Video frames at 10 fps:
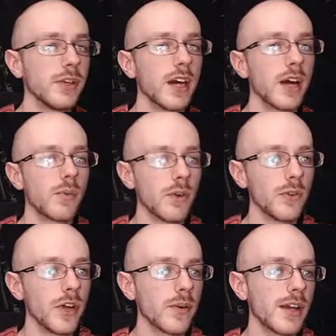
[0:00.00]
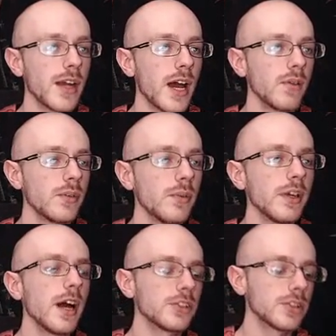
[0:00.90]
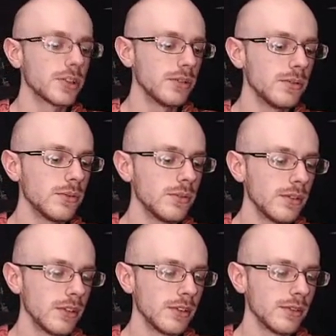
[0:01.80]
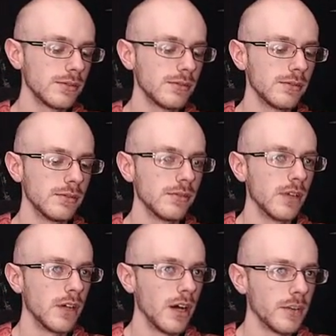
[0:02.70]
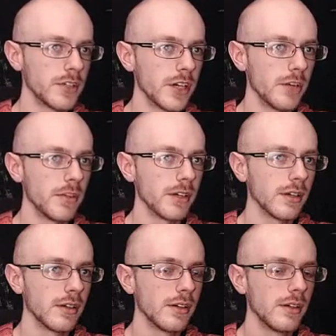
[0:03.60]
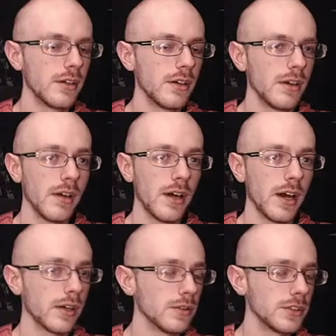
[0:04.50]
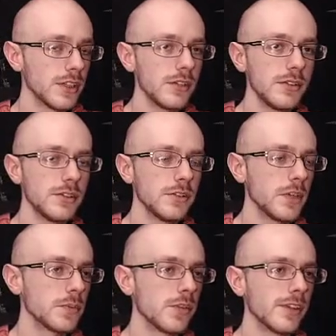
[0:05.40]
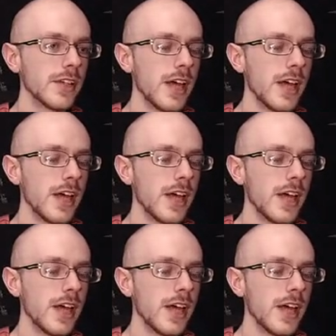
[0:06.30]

we got a roguelike right now, and we got two upcoming. I ain't gonna tell you too much more than